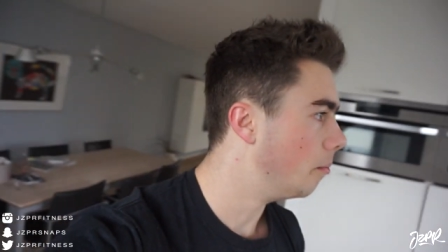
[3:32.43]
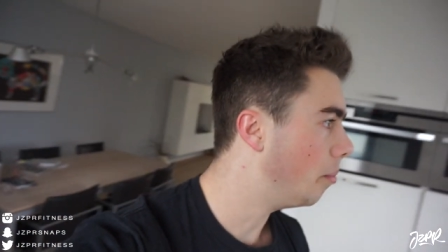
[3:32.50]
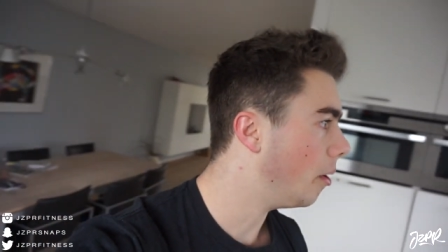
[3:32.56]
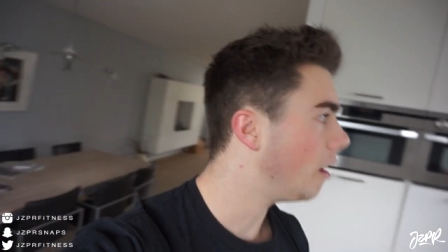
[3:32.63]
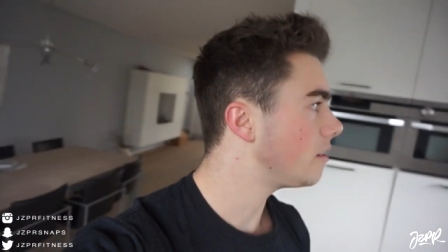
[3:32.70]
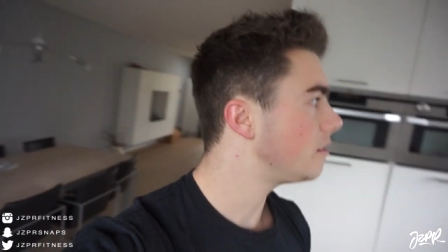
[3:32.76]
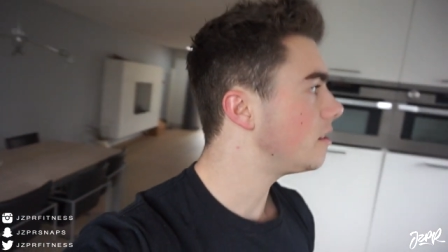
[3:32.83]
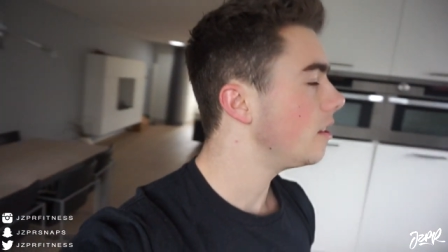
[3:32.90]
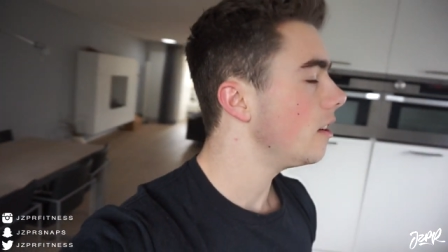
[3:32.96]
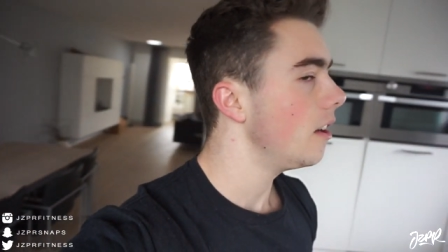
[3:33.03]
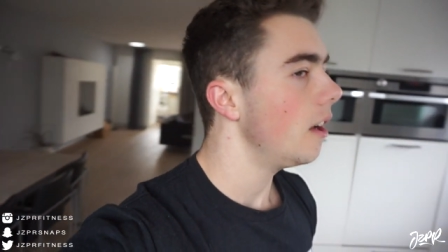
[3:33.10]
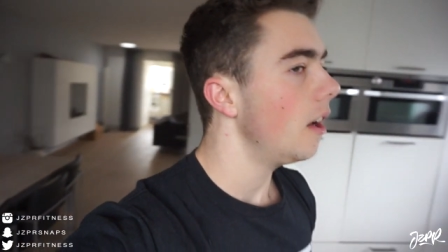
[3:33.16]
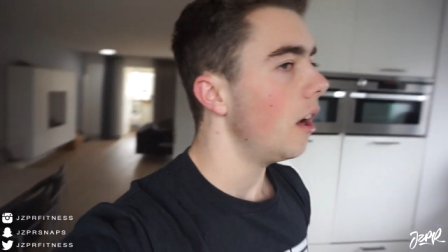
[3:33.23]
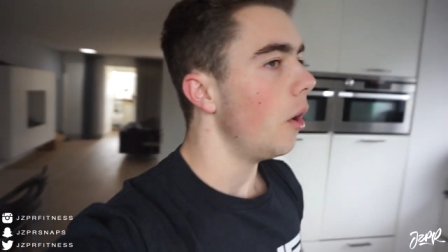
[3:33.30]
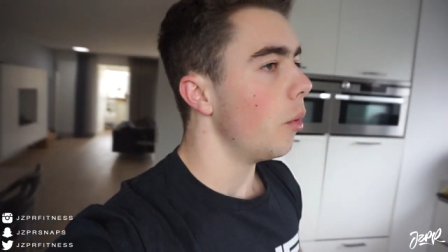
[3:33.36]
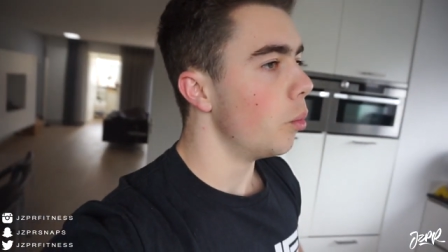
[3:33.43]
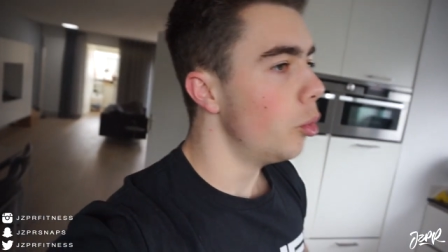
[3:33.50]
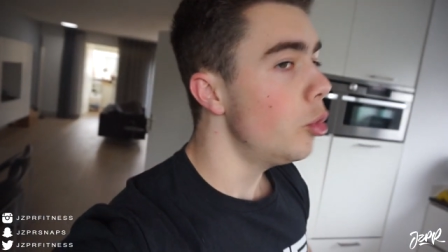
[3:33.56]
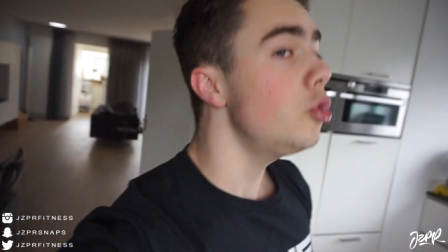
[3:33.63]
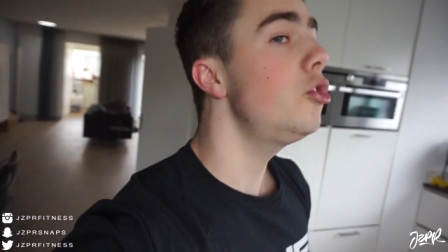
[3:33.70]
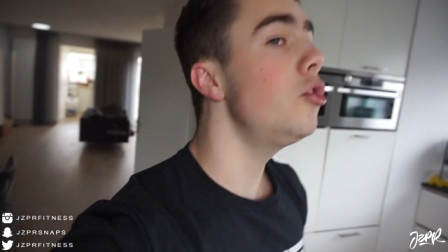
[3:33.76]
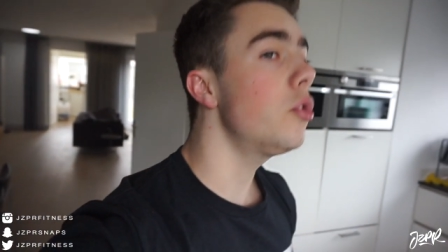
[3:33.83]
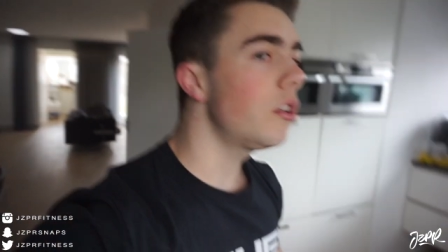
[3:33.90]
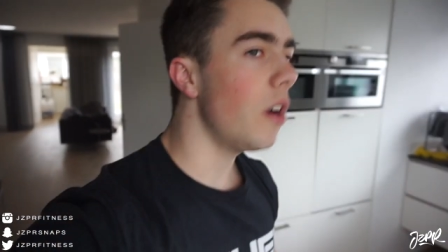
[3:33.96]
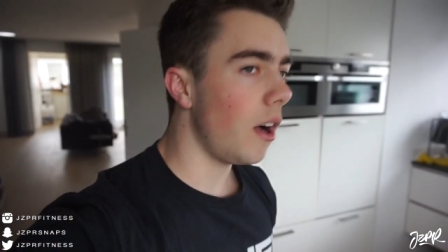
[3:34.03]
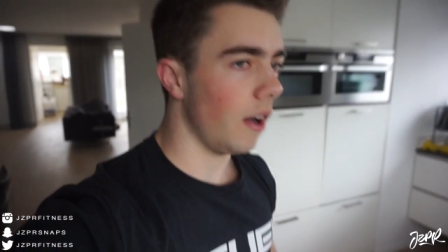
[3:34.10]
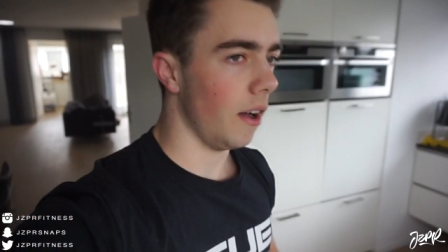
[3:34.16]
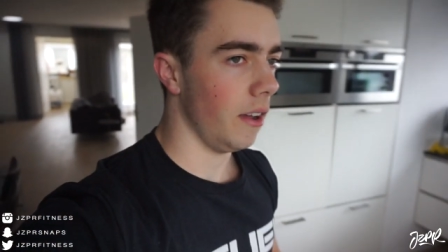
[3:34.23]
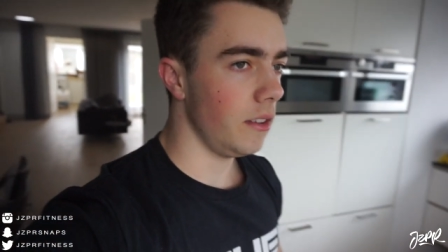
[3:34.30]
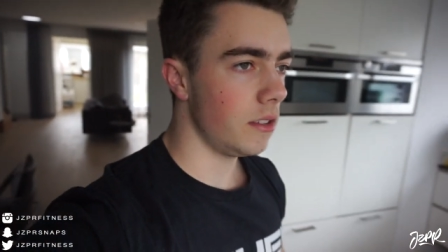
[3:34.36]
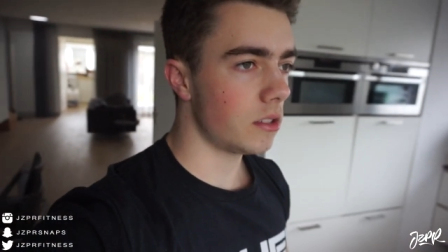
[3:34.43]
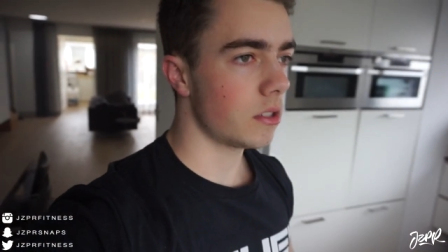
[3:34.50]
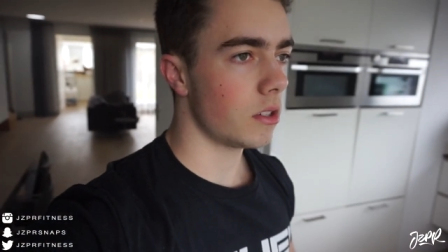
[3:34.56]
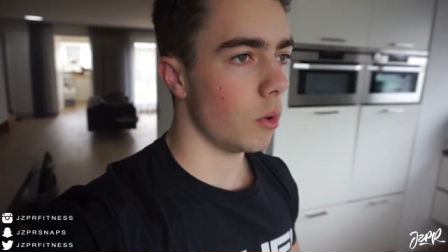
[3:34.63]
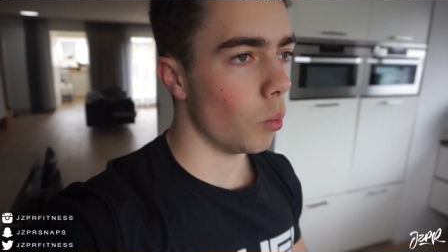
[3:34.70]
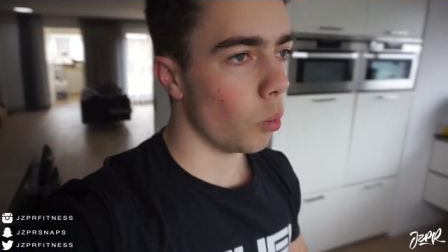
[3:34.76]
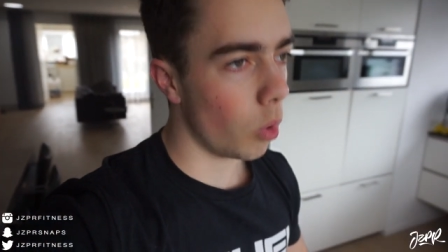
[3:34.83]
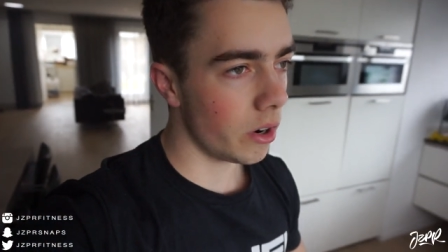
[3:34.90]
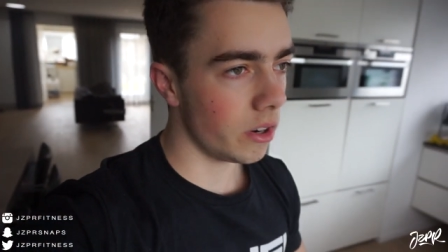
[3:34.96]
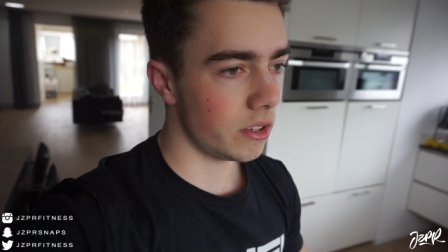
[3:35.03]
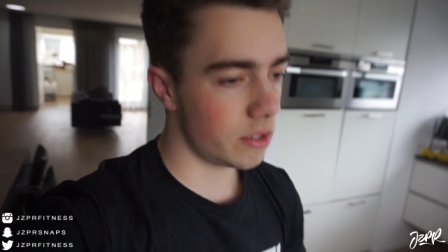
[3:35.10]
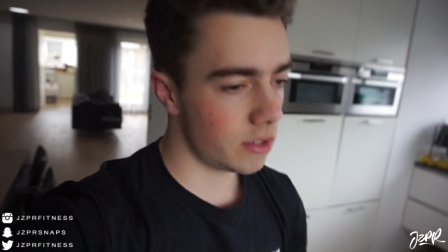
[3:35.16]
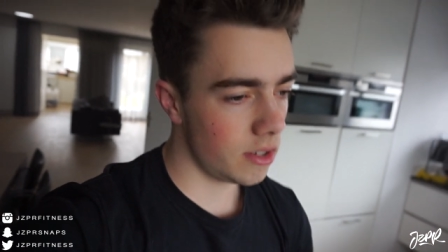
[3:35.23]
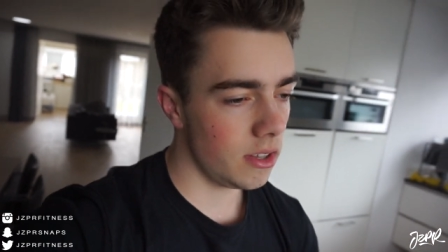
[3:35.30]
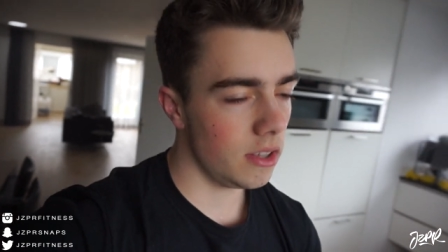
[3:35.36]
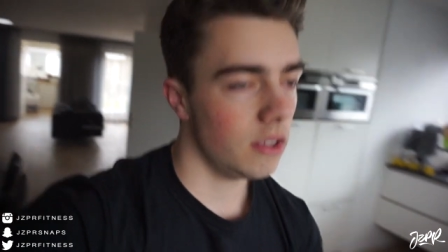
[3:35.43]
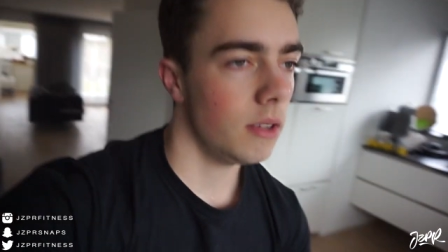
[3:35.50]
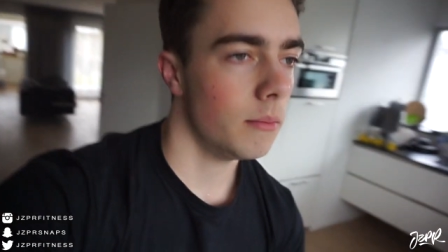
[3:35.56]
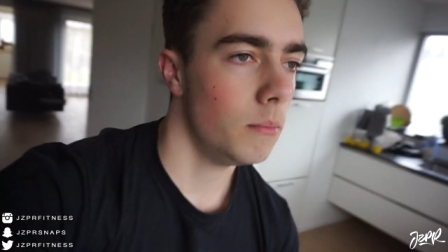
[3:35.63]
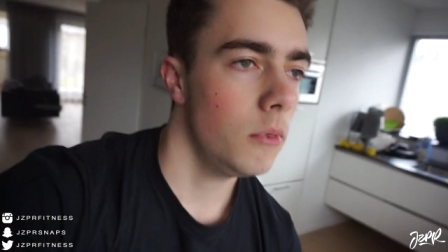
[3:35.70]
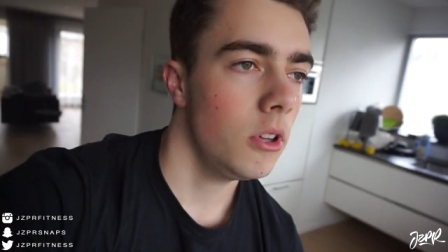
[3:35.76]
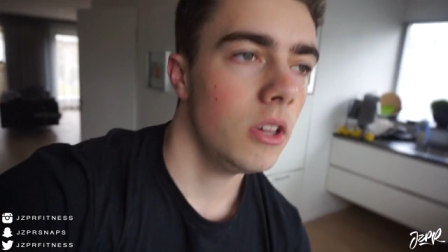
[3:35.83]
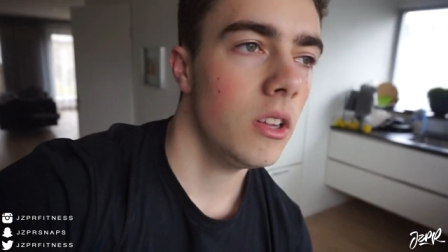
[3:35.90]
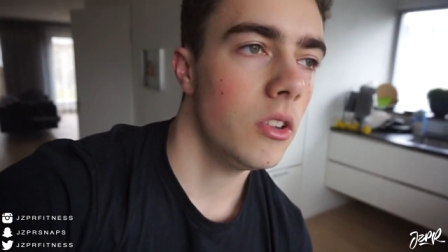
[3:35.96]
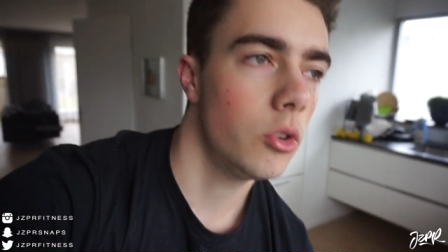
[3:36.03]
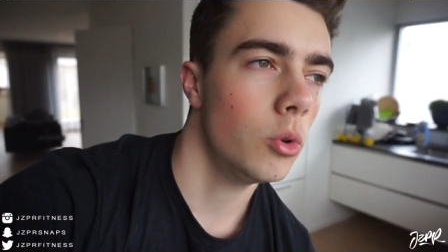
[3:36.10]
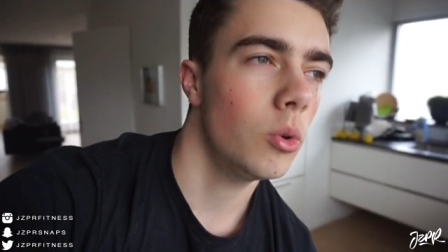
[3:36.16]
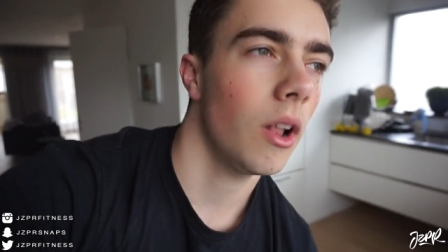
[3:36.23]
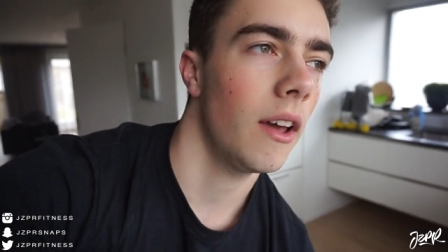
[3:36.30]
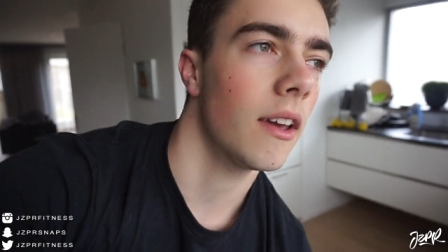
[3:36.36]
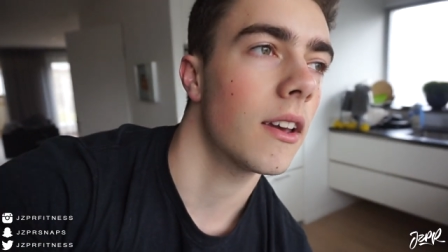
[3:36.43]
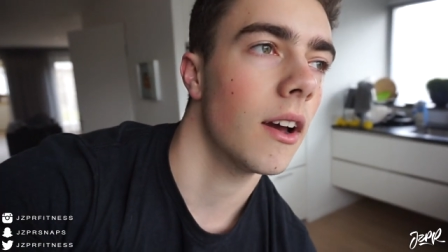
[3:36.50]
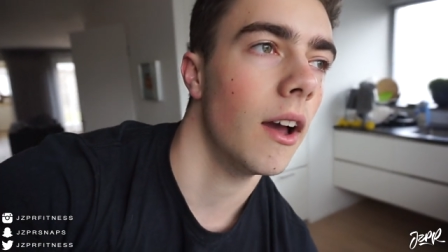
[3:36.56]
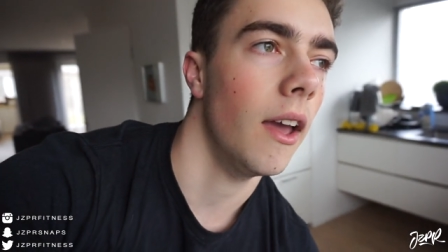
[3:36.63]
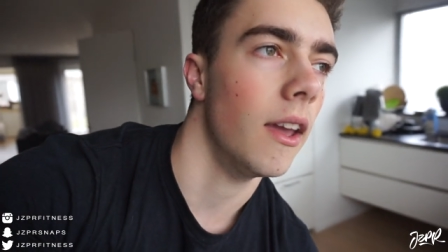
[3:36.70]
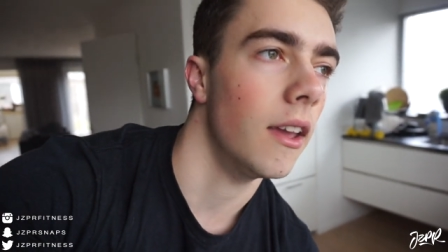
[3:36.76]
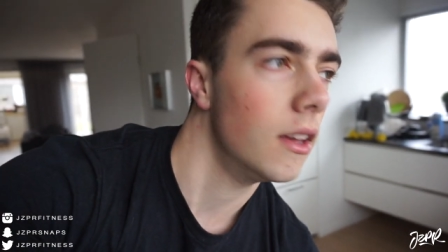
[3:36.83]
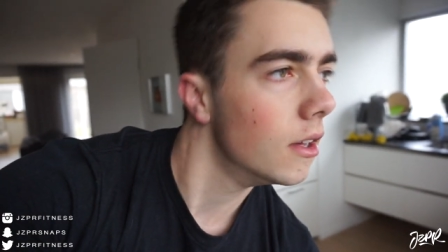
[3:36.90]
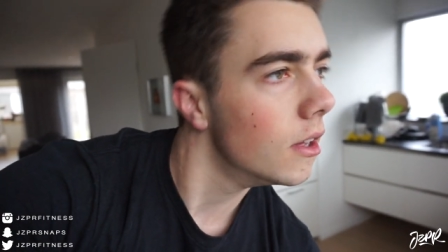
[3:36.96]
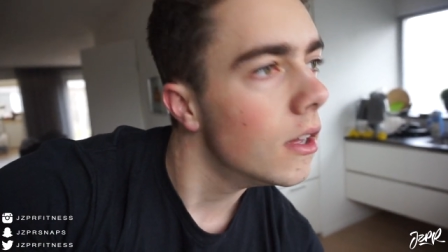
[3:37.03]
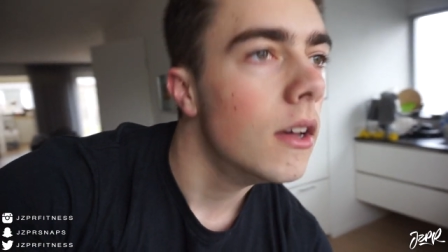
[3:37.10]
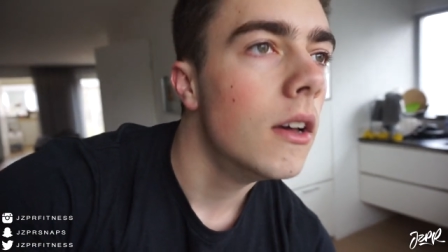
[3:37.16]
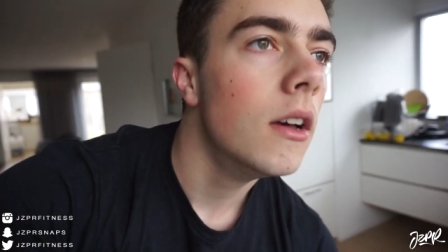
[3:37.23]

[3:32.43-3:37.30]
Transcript: But would you guys want to see me do like a